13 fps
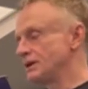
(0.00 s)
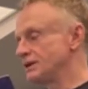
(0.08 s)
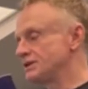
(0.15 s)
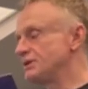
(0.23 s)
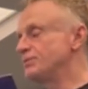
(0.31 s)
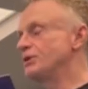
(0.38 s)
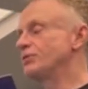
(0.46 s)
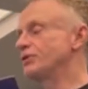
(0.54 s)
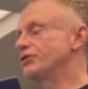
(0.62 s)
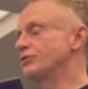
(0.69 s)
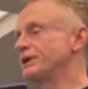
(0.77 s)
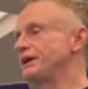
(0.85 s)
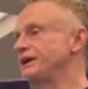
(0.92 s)
Tip number
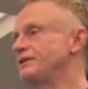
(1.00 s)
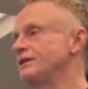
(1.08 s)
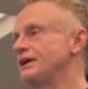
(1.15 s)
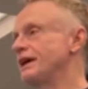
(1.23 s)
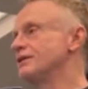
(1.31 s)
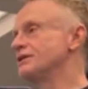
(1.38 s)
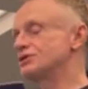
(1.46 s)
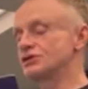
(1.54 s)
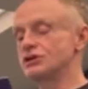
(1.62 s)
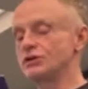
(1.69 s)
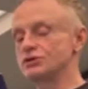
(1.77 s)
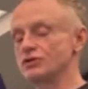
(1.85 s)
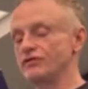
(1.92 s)
three, and this is
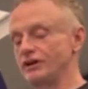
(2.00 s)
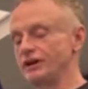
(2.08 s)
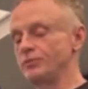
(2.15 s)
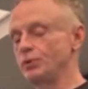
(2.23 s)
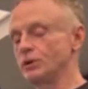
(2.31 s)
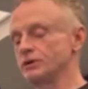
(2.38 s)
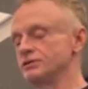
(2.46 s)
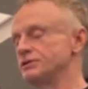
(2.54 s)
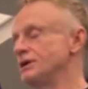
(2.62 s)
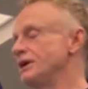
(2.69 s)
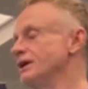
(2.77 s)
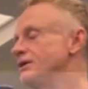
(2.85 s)
also very important,